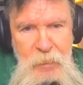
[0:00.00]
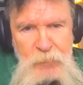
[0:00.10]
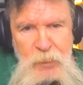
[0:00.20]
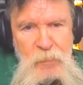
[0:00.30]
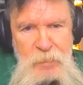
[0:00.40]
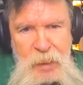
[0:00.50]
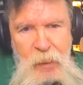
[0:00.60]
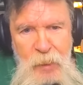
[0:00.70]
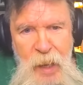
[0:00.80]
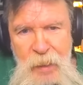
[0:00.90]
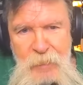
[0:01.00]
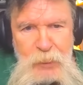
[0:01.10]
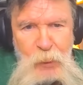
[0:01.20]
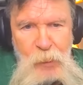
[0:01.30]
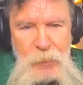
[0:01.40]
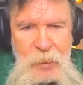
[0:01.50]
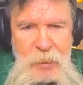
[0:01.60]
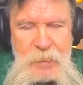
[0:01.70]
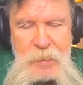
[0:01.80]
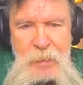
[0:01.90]
Would you talk? I enjoy
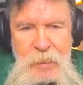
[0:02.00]
this.